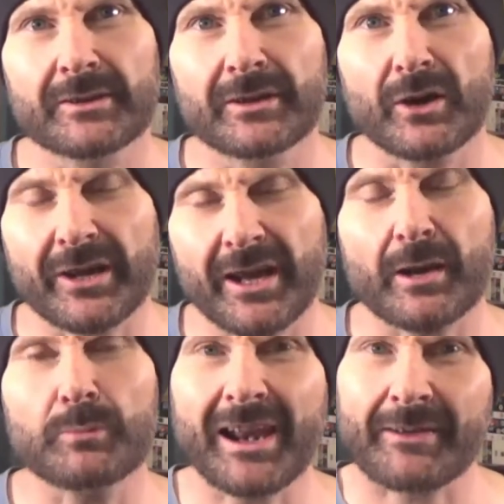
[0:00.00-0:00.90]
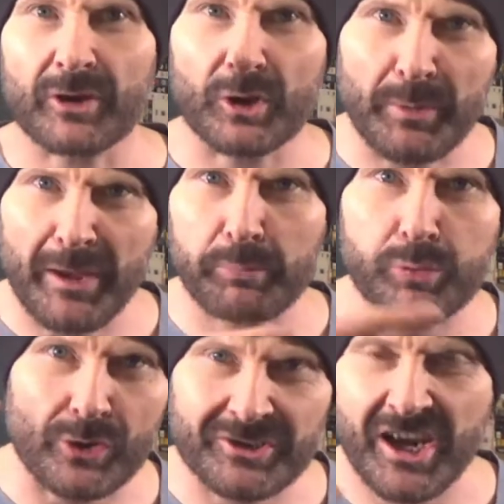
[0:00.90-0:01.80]
Okay, and we'll have a little bit of
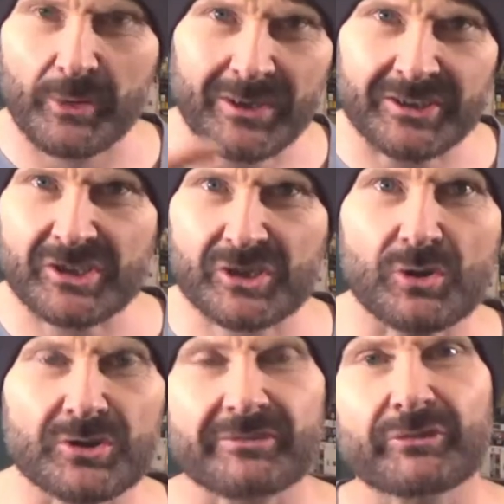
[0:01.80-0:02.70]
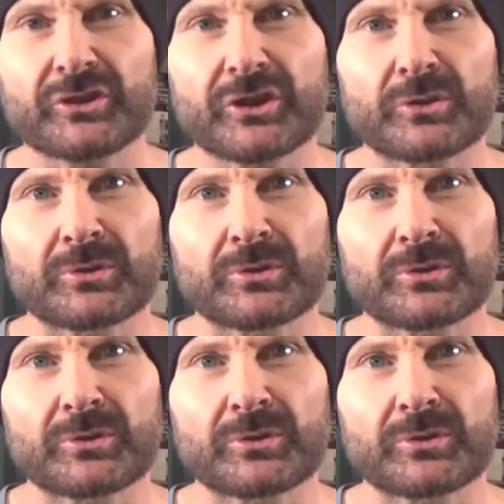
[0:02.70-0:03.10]
proletarian discourse if you do.